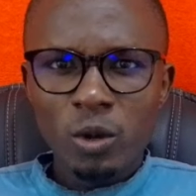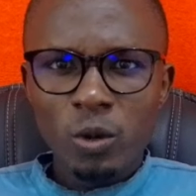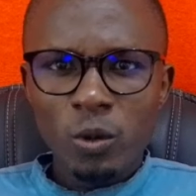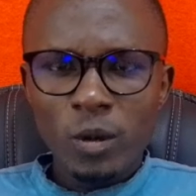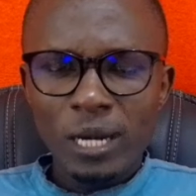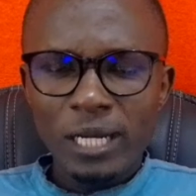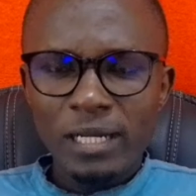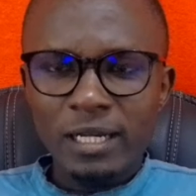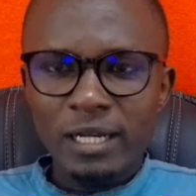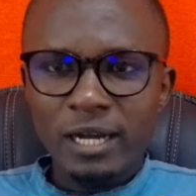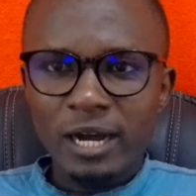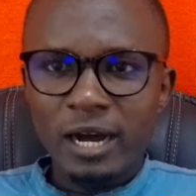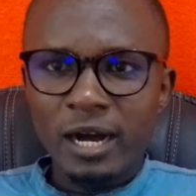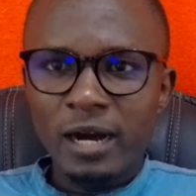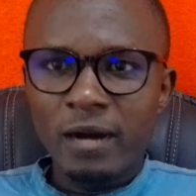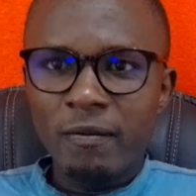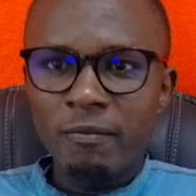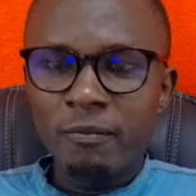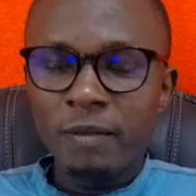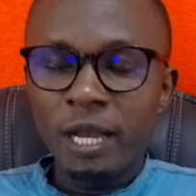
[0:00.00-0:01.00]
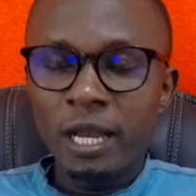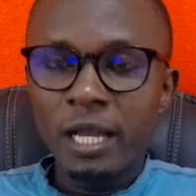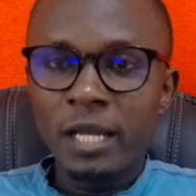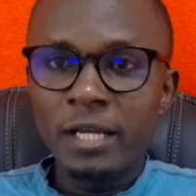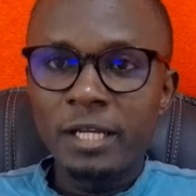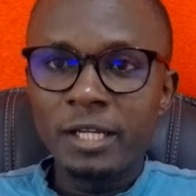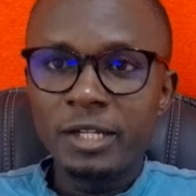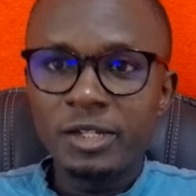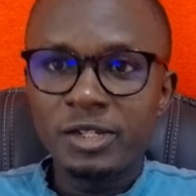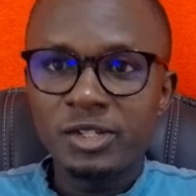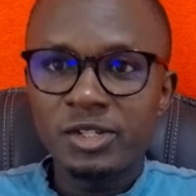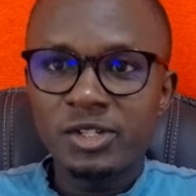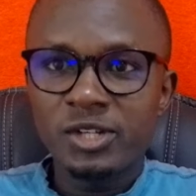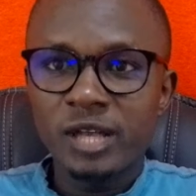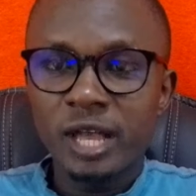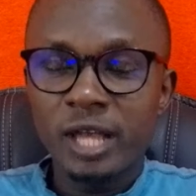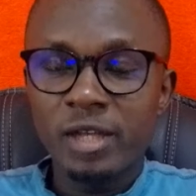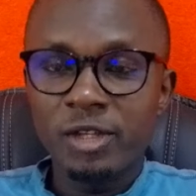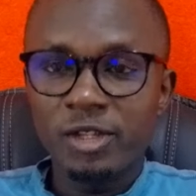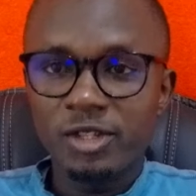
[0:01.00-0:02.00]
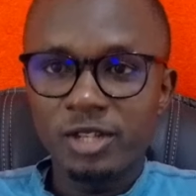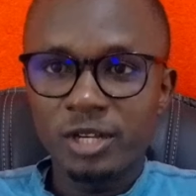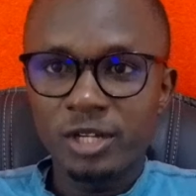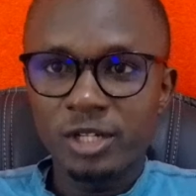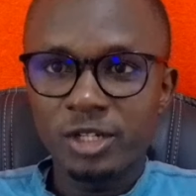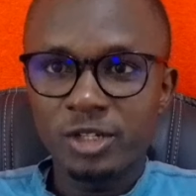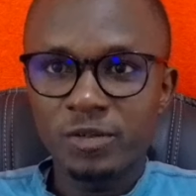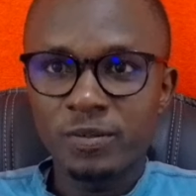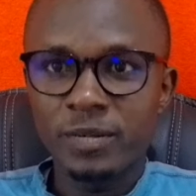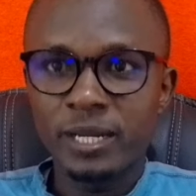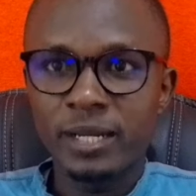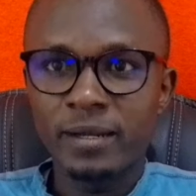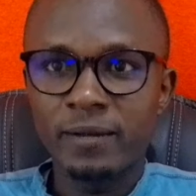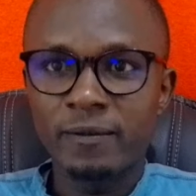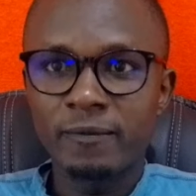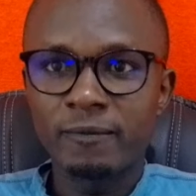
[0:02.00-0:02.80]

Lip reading: Welcome, ladies and gentlemen.